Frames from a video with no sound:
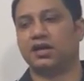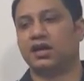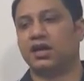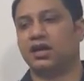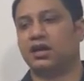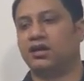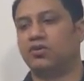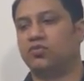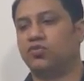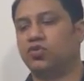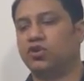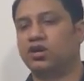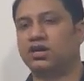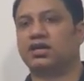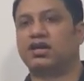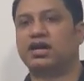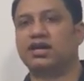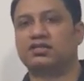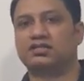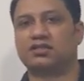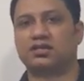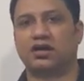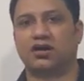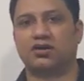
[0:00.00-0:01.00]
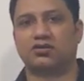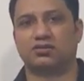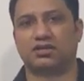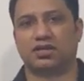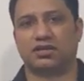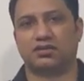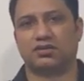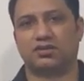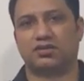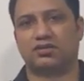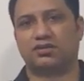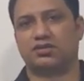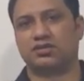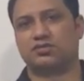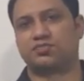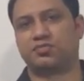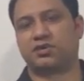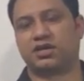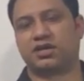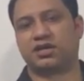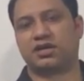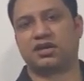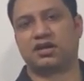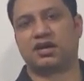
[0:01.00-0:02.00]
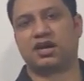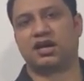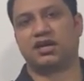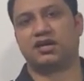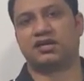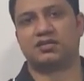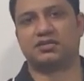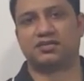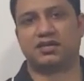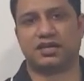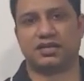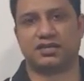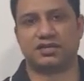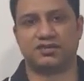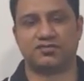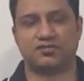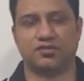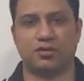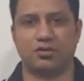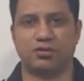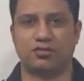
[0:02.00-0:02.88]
Word gets around that this particular guy doesn't take this form